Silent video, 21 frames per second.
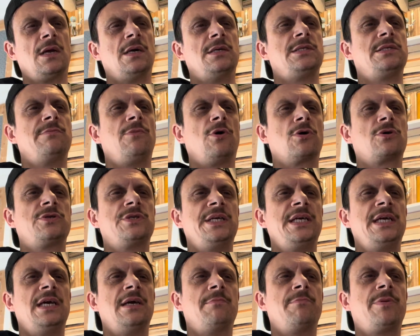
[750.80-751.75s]

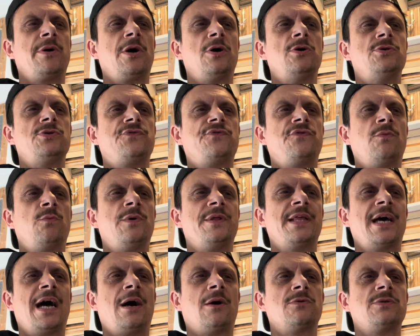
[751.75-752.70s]
Democracy imposed from
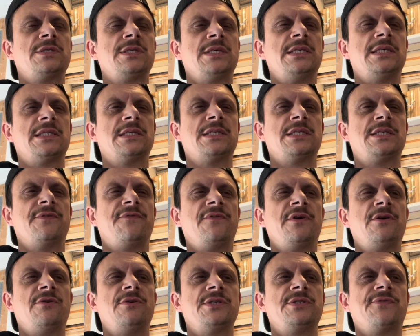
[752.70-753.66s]
without is the
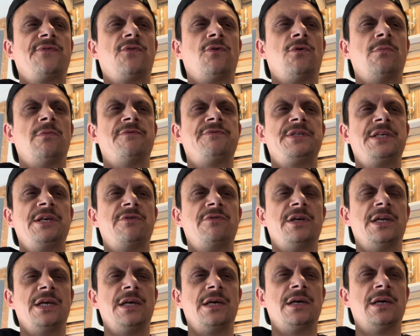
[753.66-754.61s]
severest form of
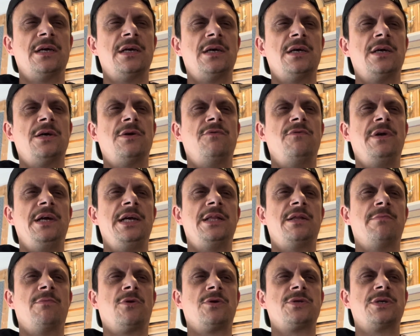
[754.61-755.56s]
tyranny. Read the
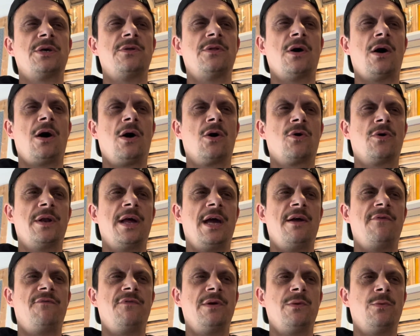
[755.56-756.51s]
motto that hung on
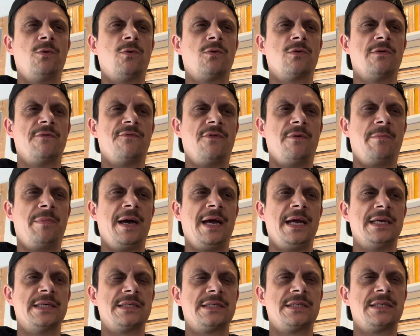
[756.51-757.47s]
every wall of the
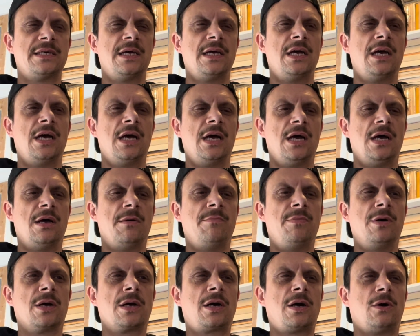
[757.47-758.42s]
base.
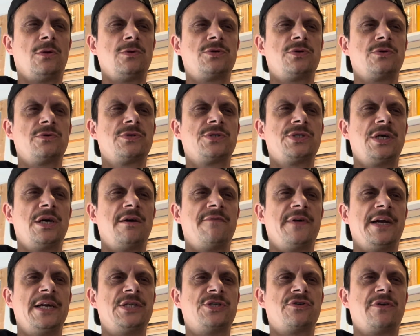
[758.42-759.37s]
But cultural
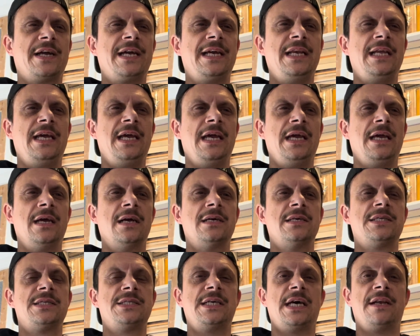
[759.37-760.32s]
survey trainee
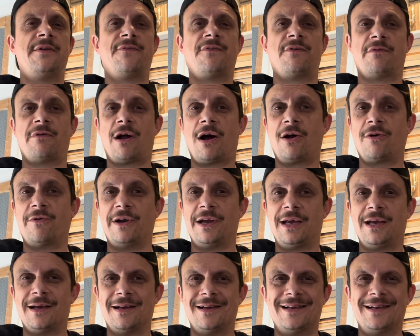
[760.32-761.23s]
said Ferrari,